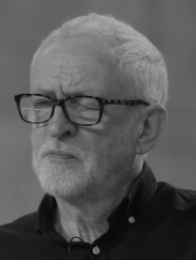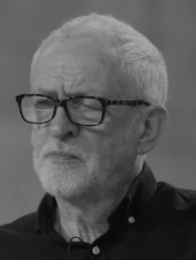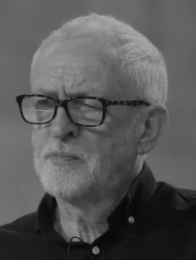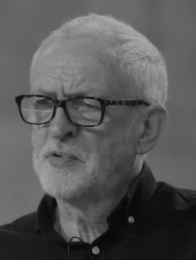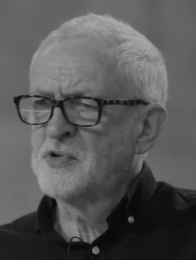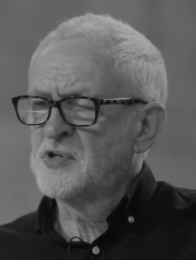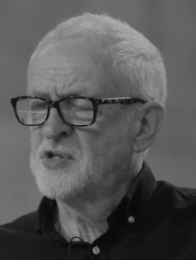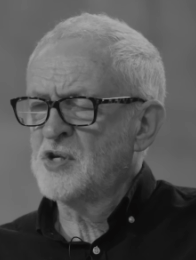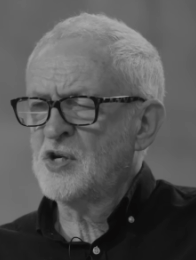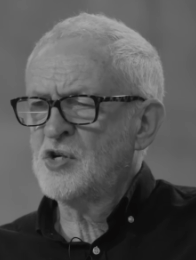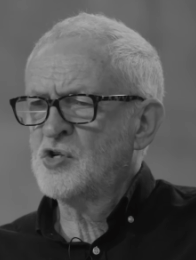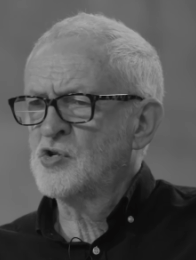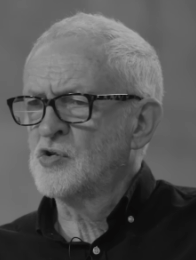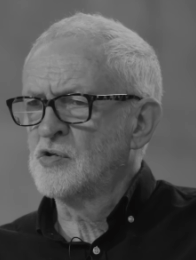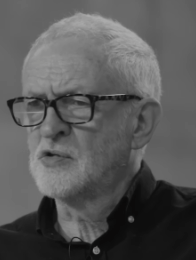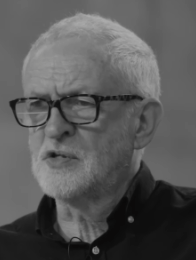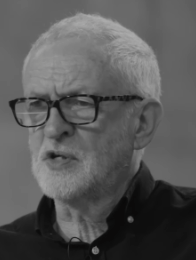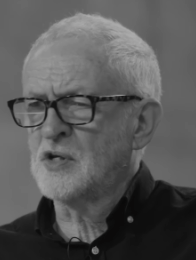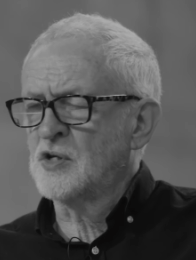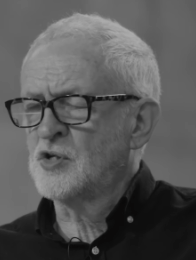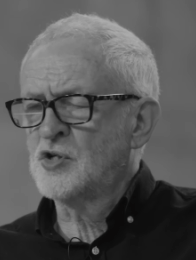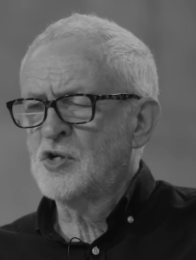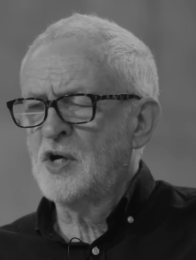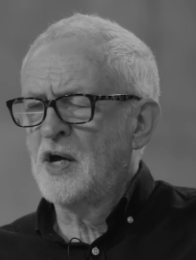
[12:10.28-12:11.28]
positions.
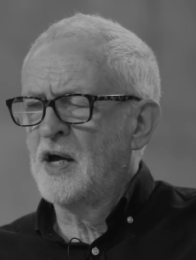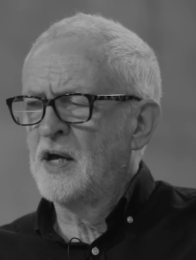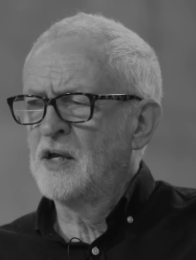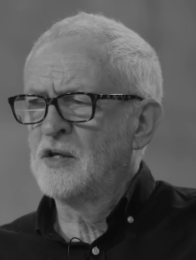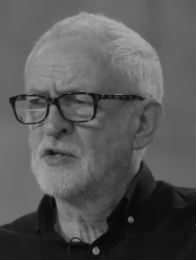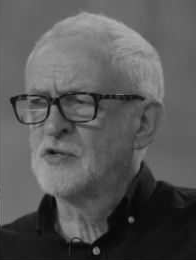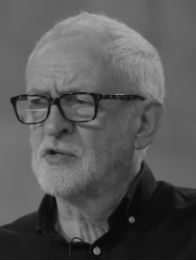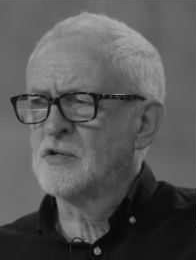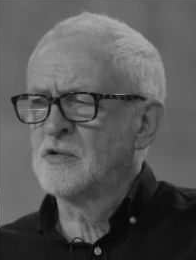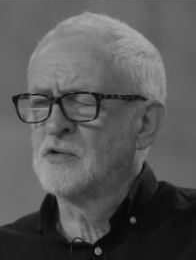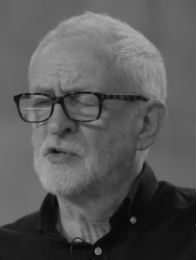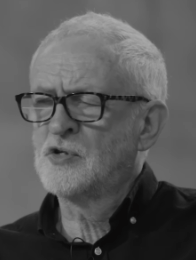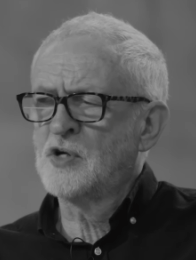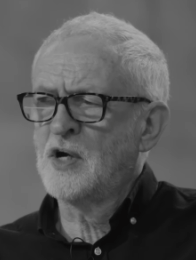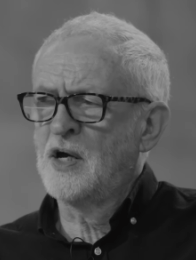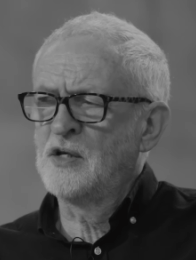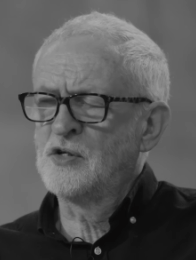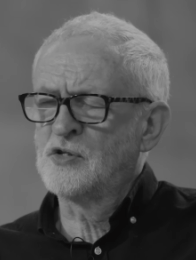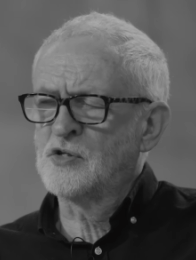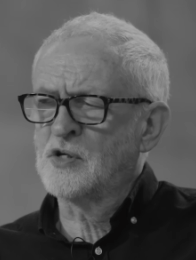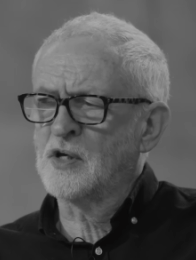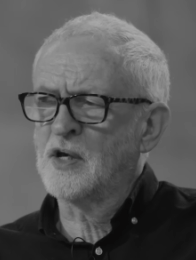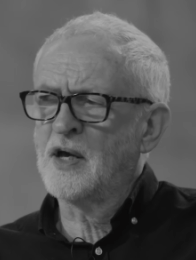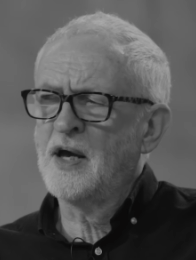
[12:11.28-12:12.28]
It changed and
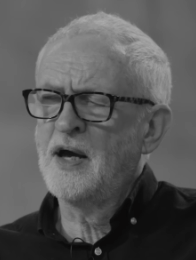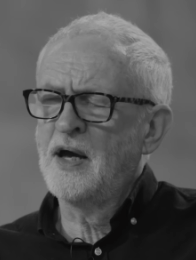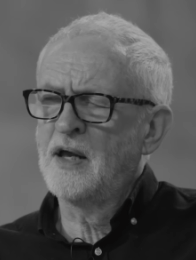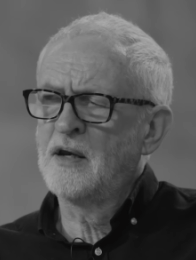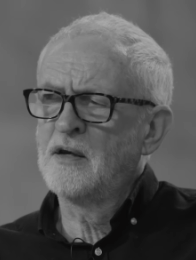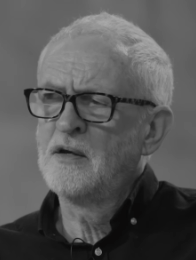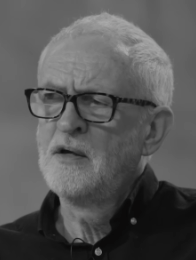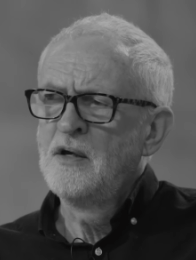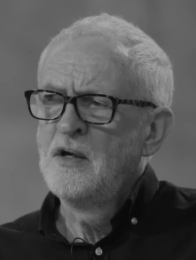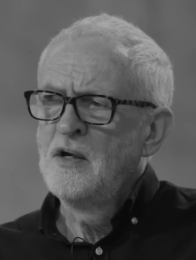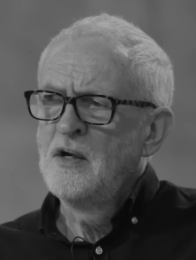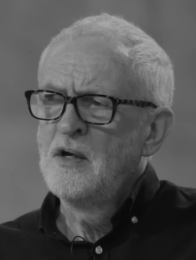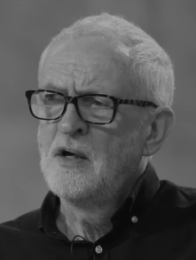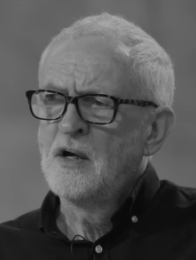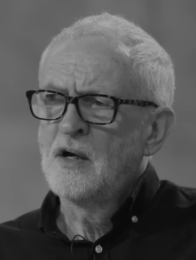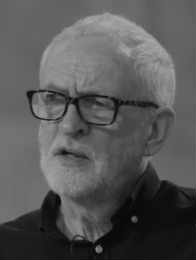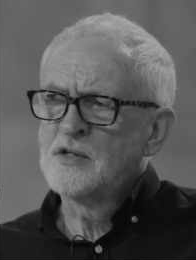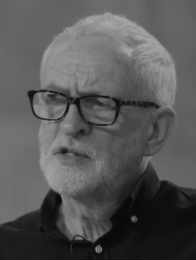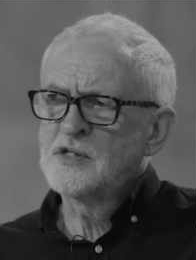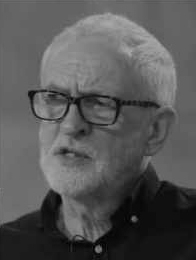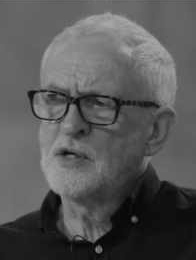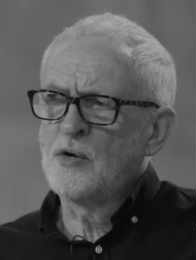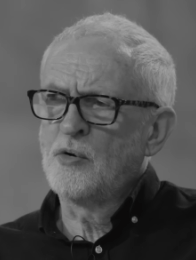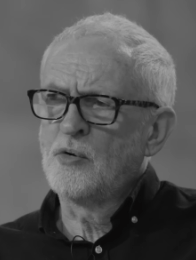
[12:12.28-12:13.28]
changed again
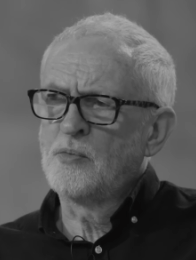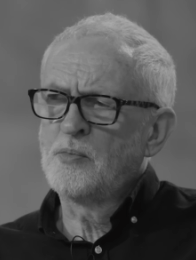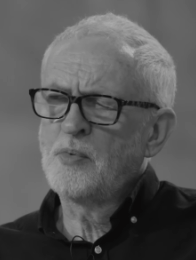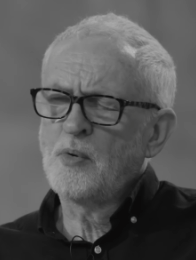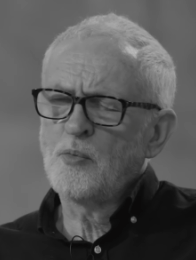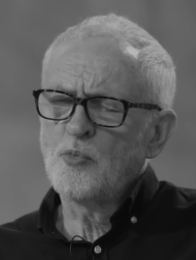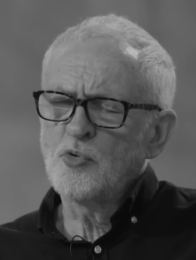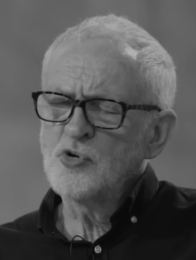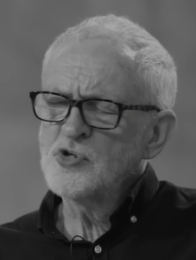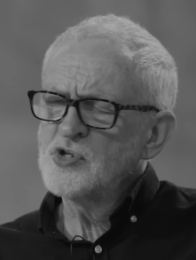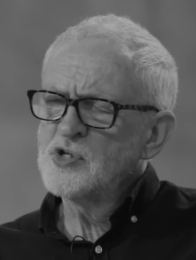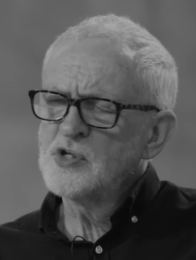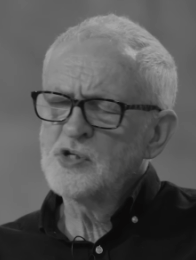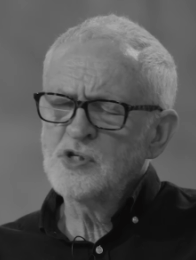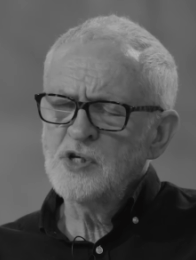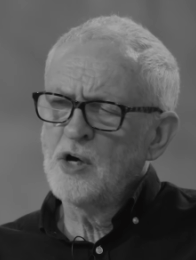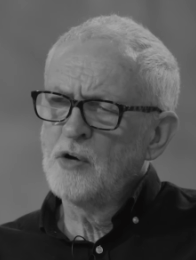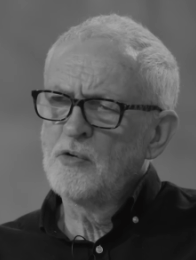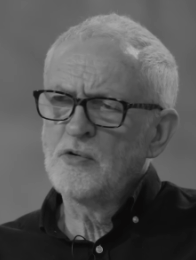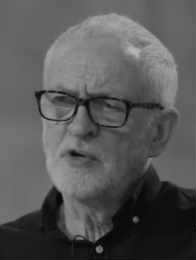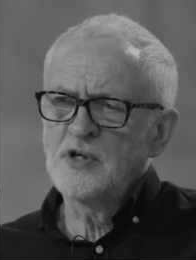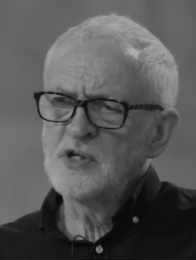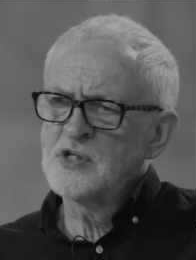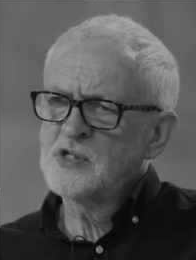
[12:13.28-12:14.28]
and so on, but wasn't
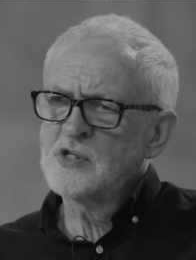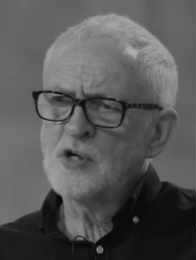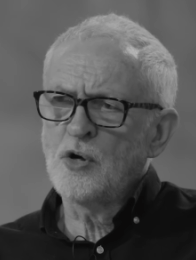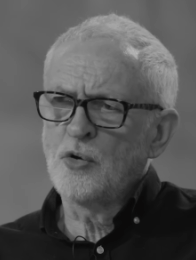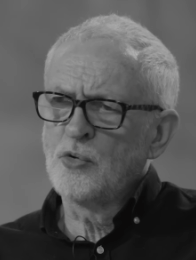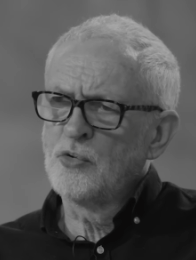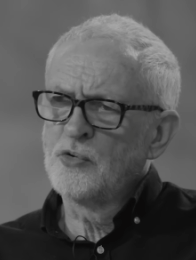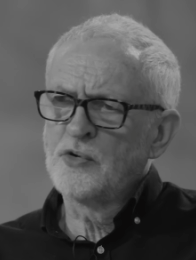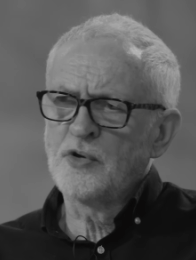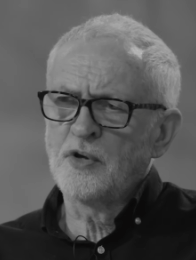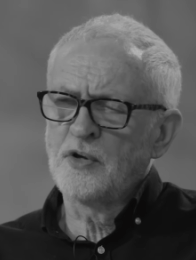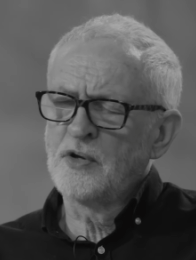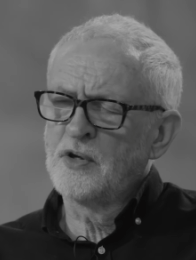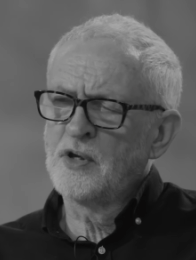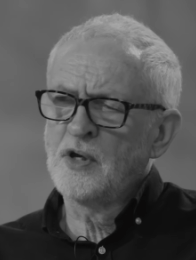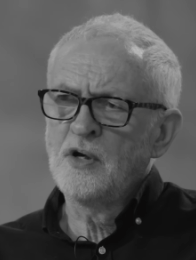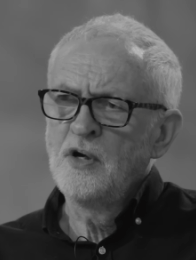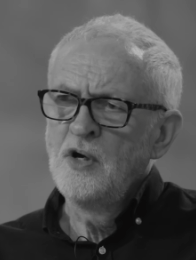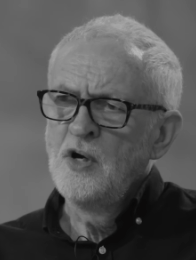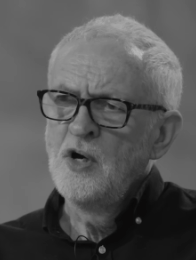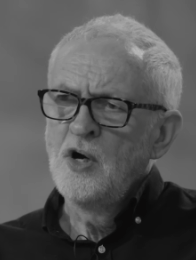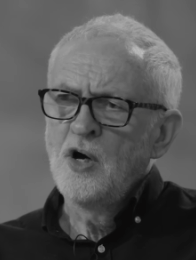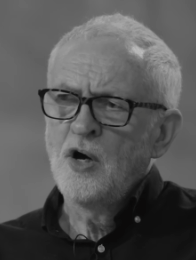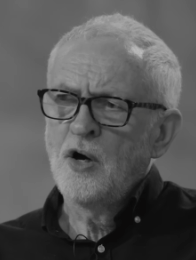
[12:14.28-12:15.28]
totally sold on the
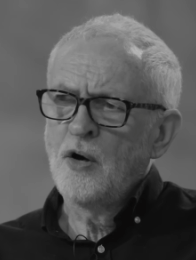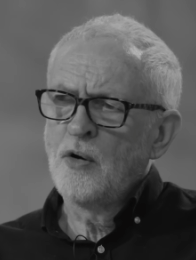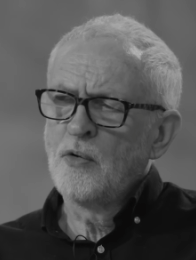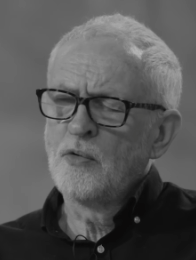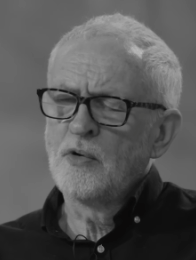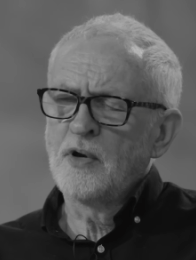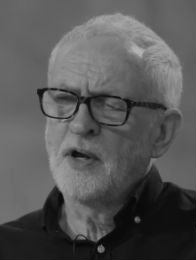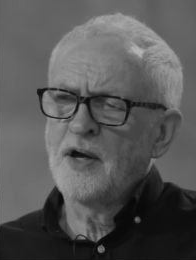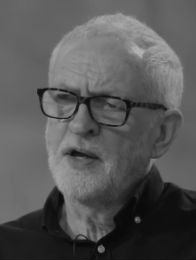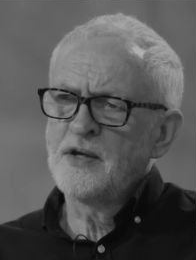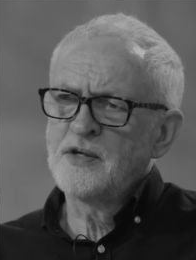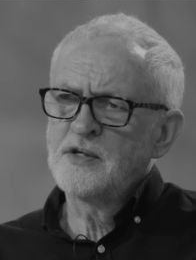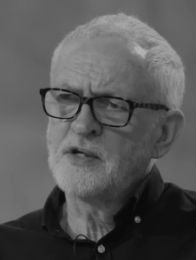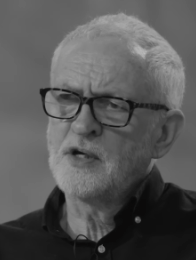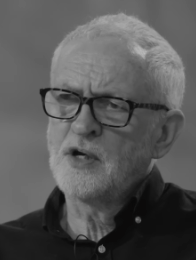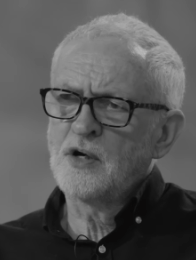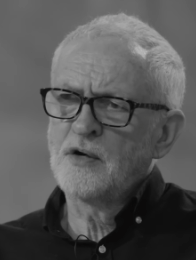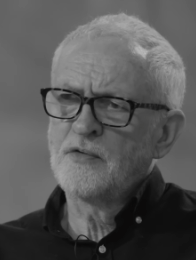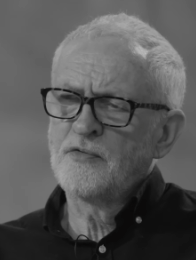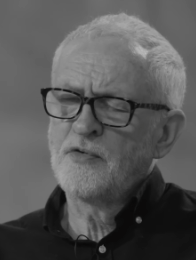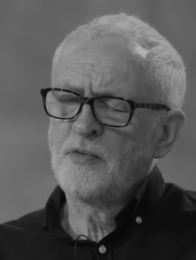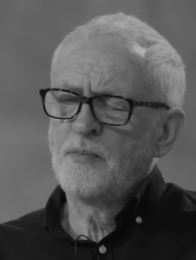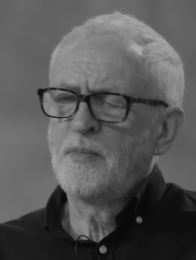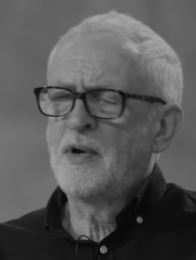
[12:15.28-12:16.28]
whole idea
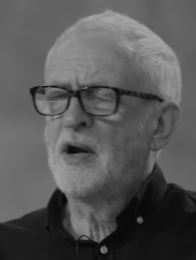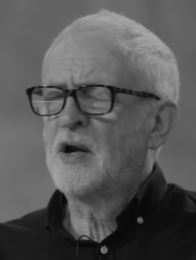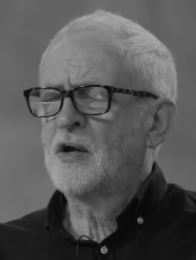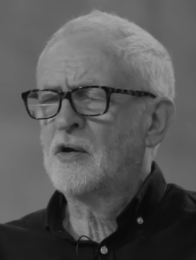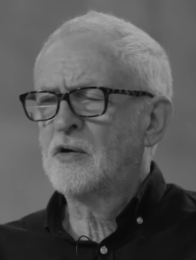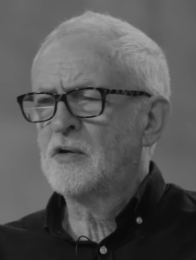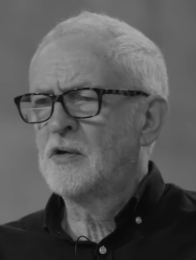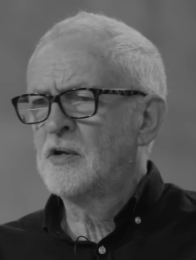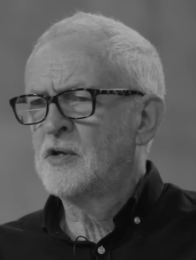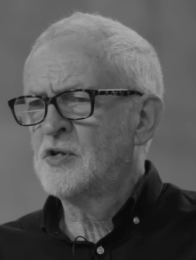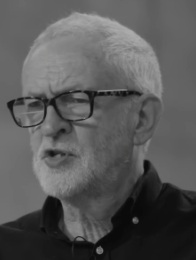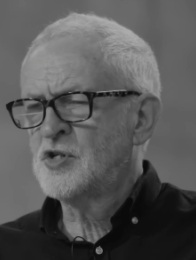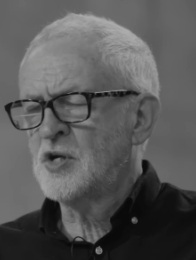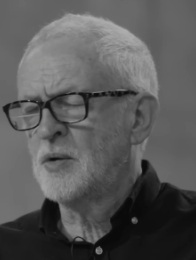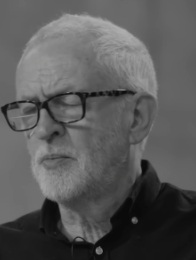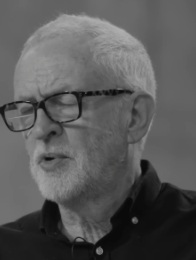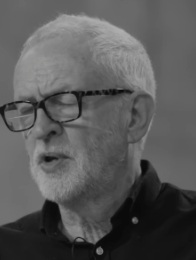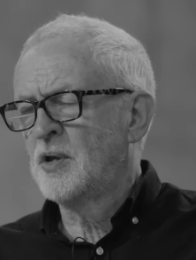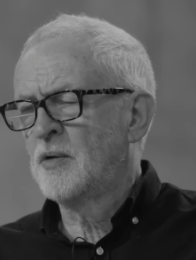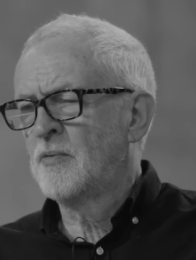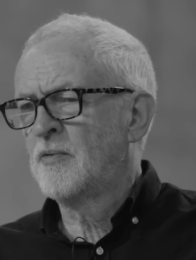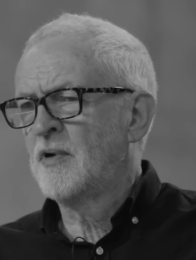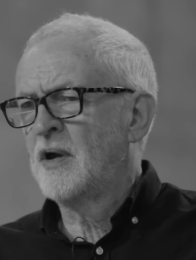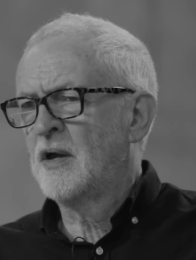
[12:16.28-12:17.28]
of American
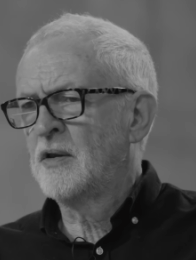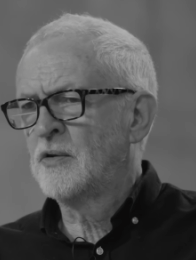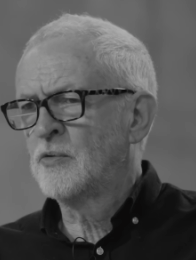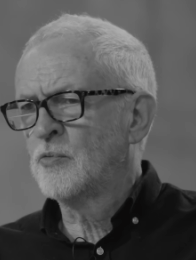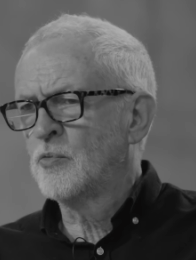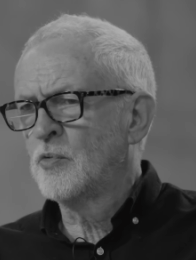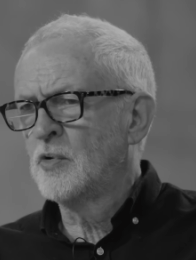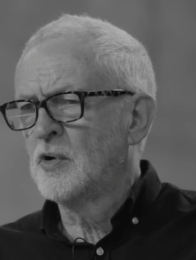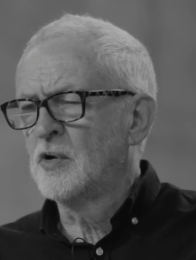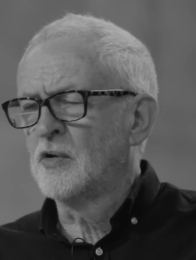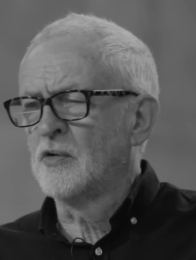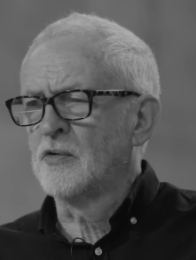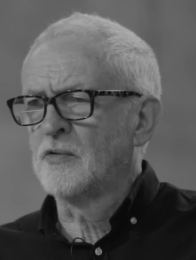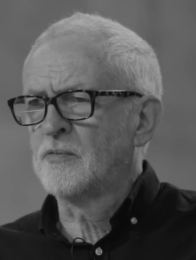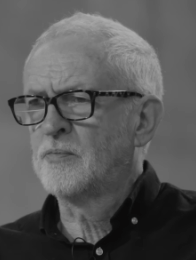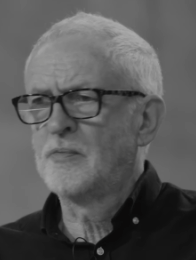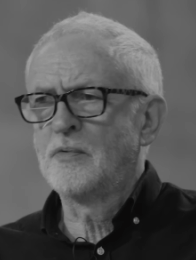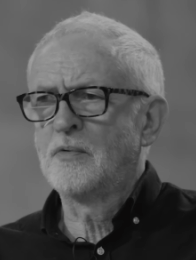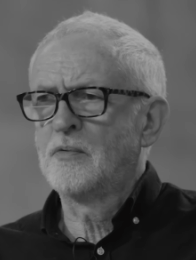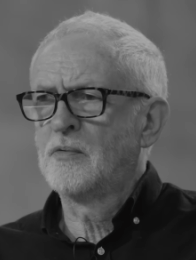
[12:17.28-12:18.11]
hegemony around the world,